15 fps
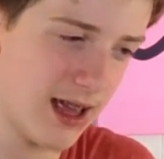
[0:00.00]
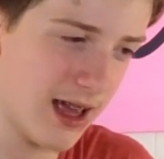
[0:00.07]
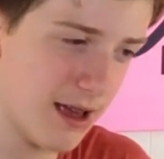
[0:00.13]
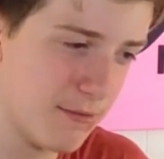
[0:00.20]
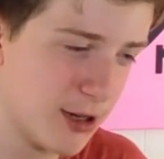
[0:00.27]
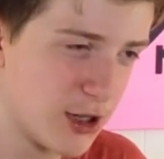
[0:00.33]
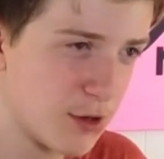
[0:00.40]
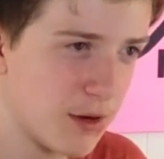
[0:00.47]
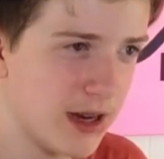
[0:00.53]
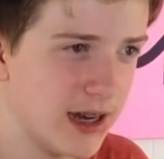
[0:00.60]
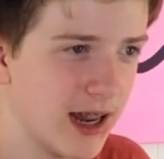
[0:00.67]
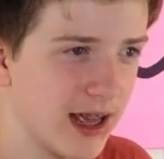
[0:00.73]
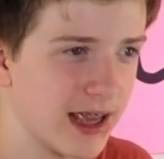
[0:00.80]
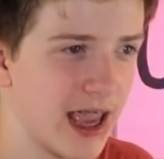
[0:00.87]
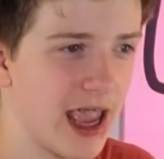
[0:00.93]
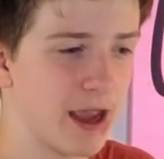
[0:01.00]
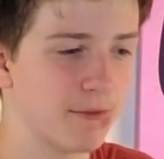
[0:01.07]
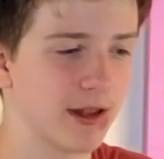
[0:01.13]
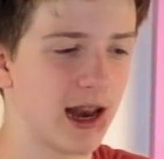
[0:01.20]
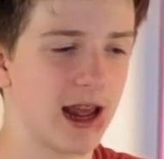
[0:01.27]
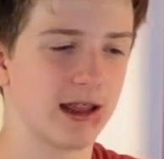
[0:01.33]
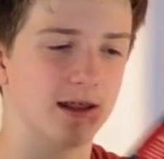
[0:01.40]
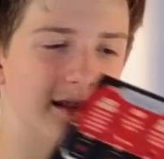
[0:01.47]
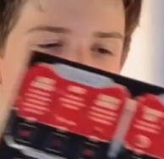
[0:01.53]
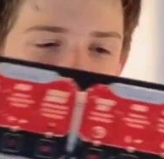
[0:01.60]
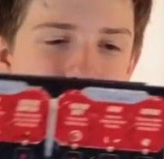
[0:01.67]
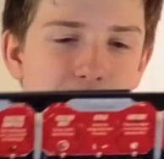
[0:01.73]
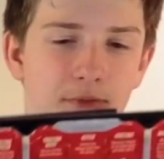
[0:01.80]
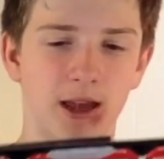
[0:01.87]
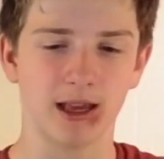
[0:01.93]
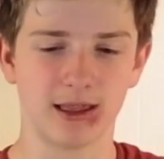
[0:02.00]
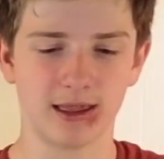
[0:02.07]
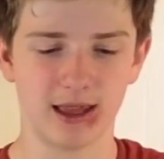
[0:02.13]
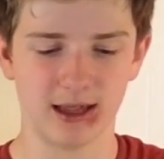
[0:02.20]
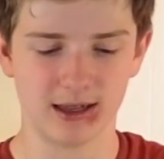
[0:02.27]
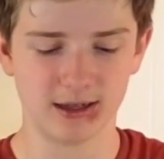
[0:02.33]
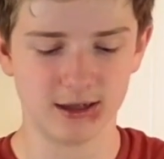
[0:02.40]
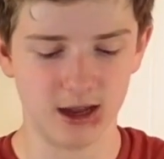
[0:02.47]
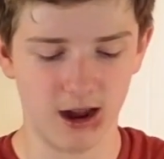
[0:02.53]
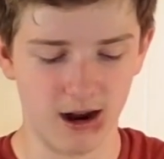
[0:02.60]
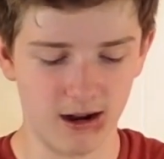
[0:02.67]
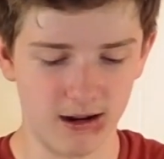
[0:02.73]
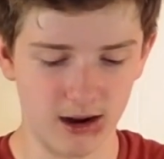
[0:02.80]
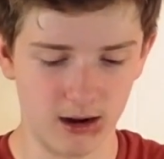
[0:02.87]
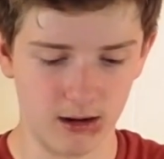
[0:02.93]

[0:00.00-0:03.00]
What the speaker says: between a game, and I didn't pick this. Alright,